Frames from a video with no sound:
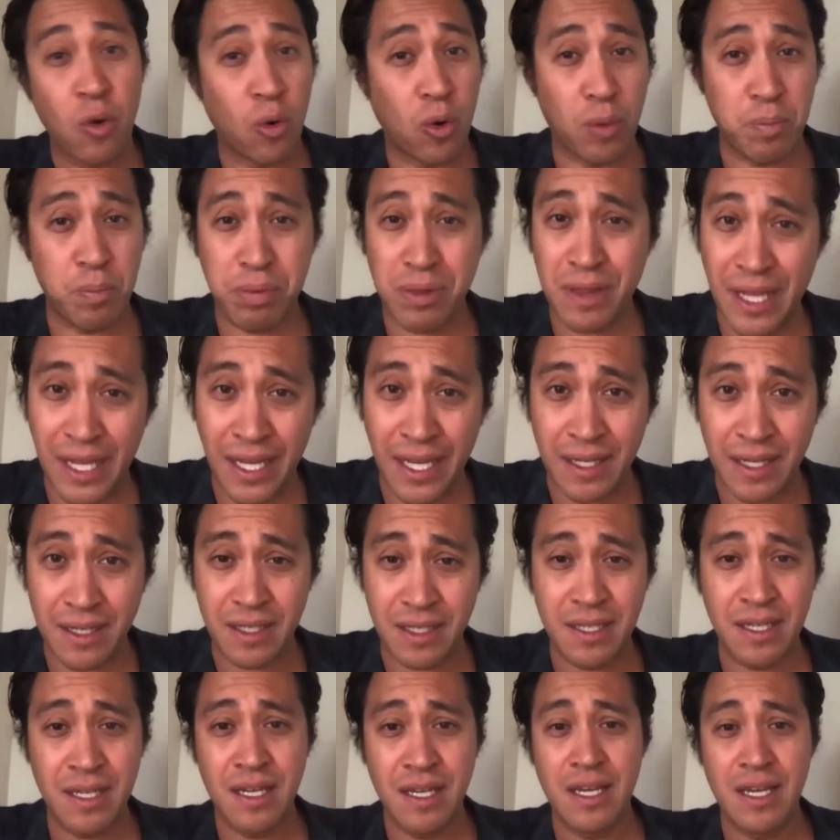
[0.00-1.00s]
or plan?
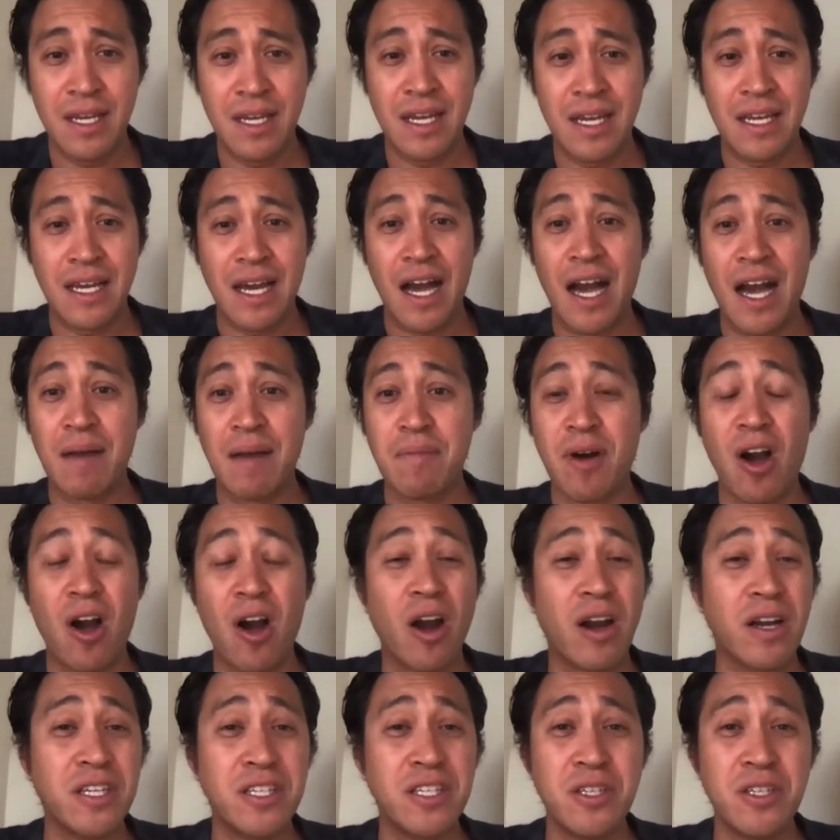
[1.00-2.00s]
Are